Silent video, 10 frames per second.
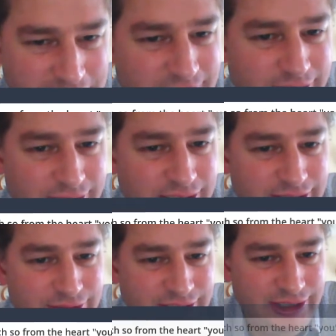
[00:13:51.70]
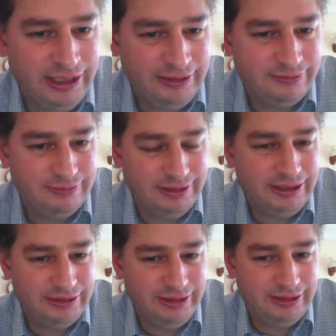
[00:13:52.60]
you know, as I
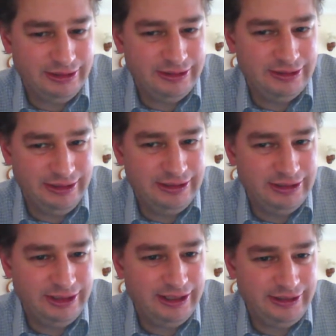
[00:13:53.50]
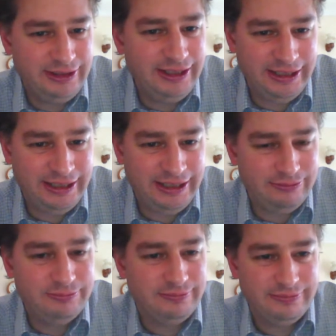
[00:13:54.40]
as, as, as I see it,
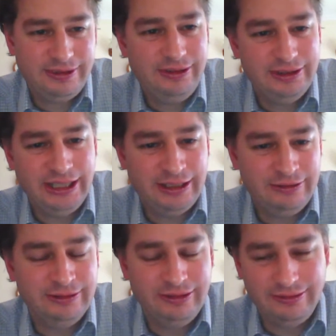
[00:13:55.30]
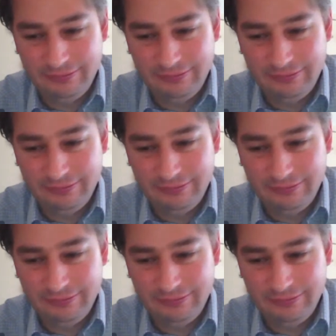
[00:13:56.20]
you know.